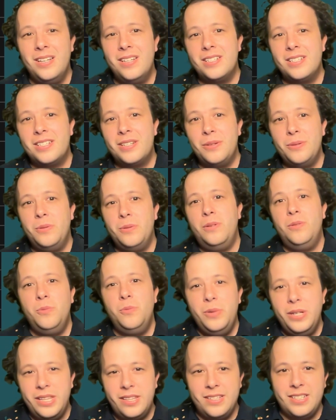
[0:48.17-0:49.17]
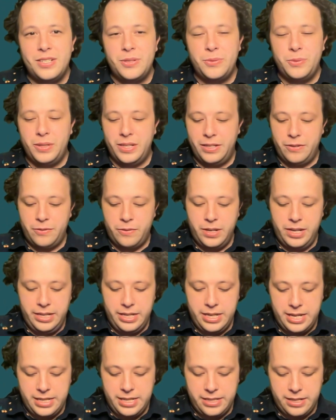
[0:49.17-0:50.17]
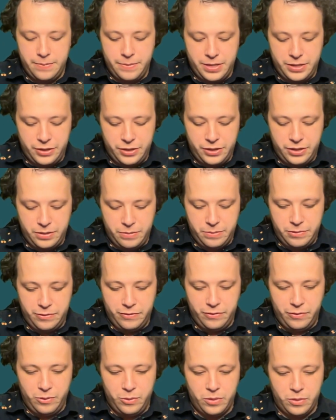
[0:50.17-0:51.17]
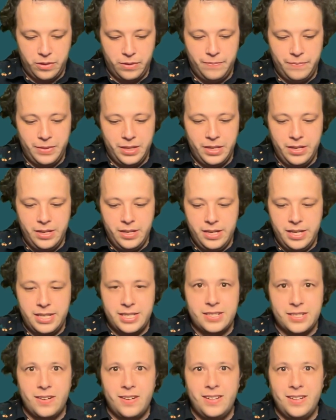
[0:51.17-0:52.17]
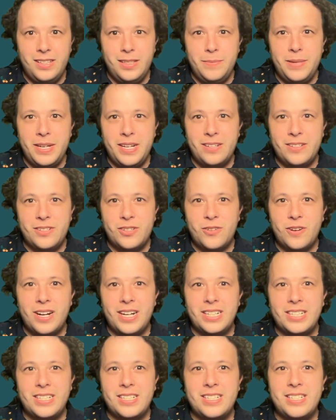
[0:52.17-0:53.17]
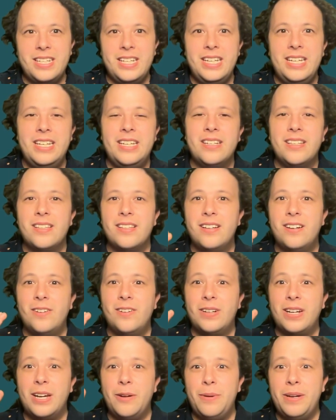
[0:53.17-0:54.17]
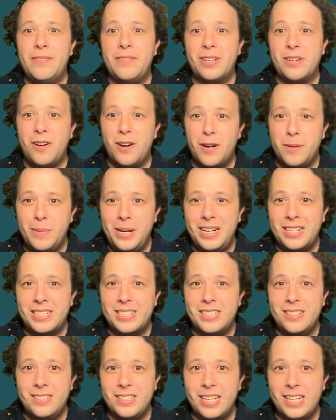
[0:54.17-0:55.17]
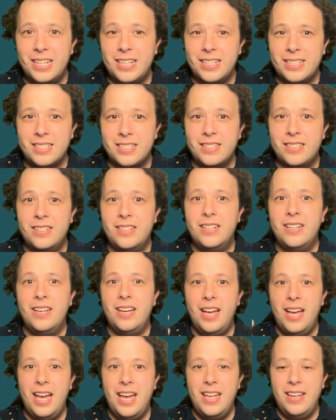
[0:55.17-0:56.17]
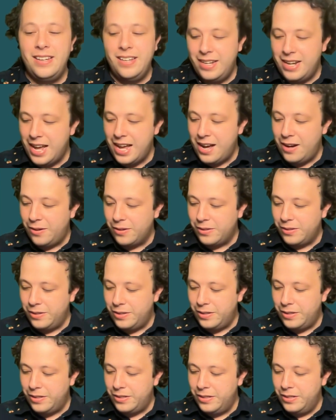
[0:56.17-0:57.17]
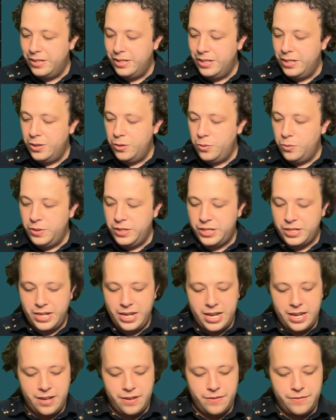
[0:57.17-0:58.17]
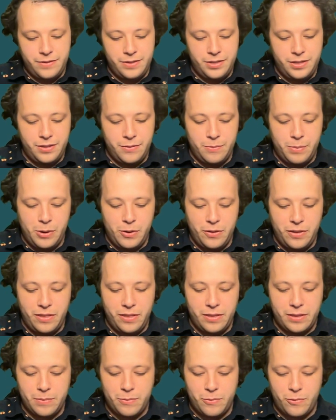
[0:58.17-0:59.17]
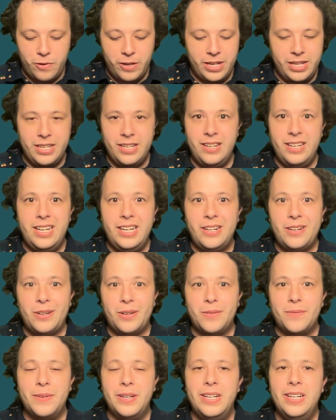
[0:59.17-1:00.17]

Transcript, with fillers: So with this one, right, as I mentioned before, it's all about trying to see, okay, we have a carboxylic acid and an alcohol, which I have both of them written here.